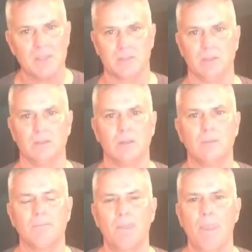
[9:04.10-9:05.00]
missing.
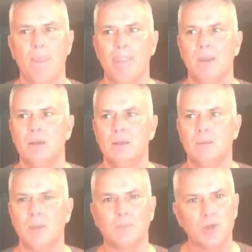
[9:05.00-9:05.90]

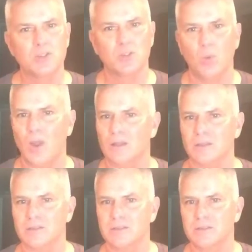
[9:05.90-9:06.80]
My bridge to
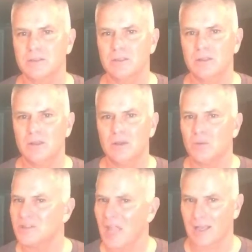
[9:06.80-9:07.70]
wellness
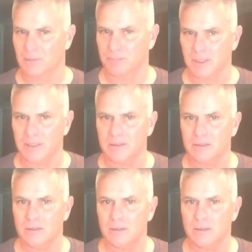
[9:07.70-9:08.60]
was not complete.
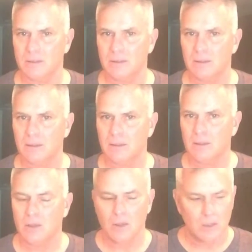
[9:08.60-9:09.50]

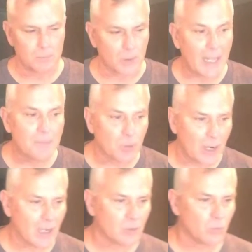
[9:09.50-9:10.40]
Brene
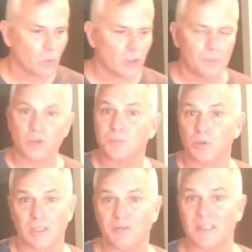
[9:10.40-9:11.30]
Brown, one of the most
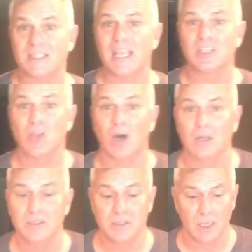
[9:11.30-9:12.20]
prolific TED
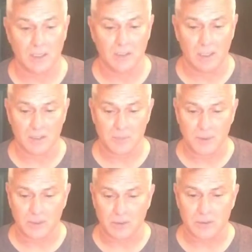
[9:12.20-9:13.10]
Talk
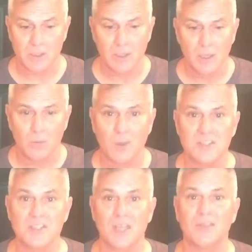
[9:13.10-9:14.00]
speakers,
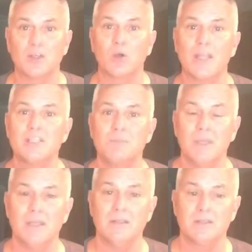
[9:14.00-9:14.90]
once said that grace
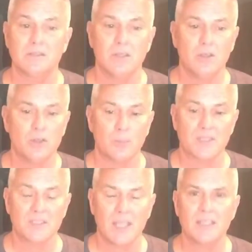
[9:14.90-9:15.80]
means your
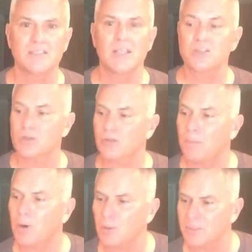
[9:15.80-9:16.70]
mistakes now serve a
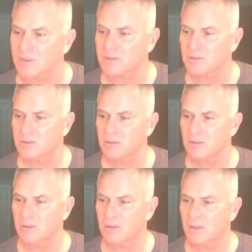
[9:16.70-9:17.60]
purpose
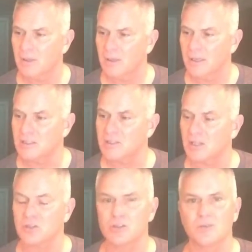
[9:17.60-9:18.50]

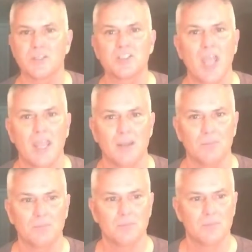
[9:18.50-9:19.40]
instead of serving shame.